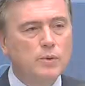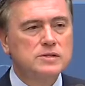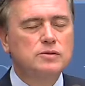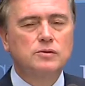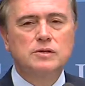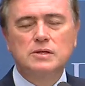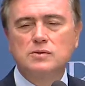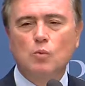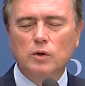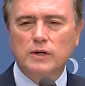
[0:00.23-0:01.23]
question
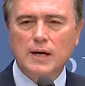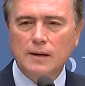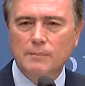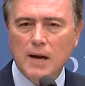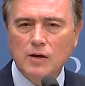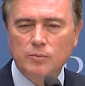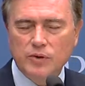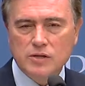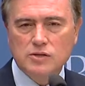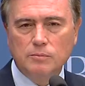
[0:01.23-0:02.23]
is what can
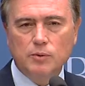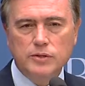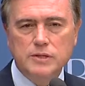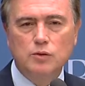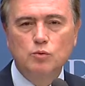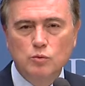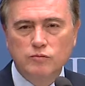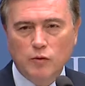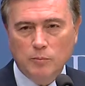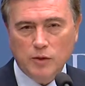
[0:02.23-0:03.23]
macroprudential policy do
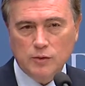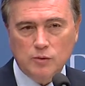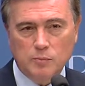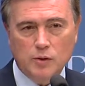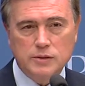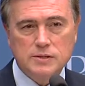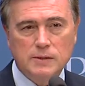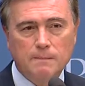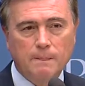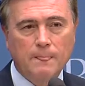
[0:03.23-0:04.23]
for monetary policy?
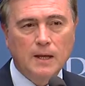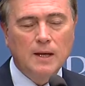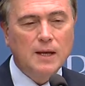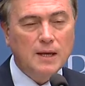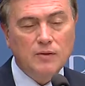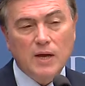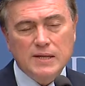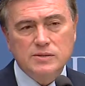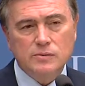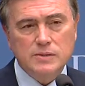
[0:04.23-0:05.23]
And the
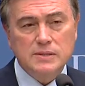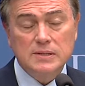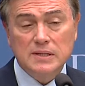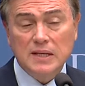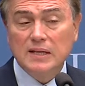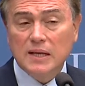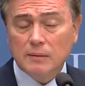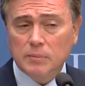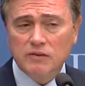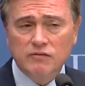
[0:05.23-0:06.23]
answer is it, it
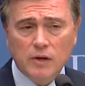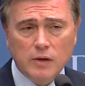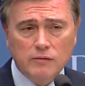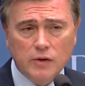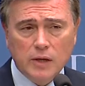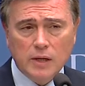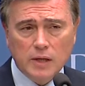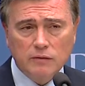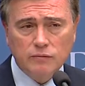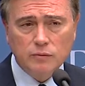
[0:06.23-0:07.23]
can be very, very
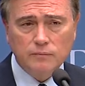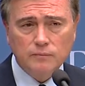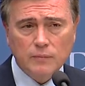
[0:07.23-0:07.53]
helpful.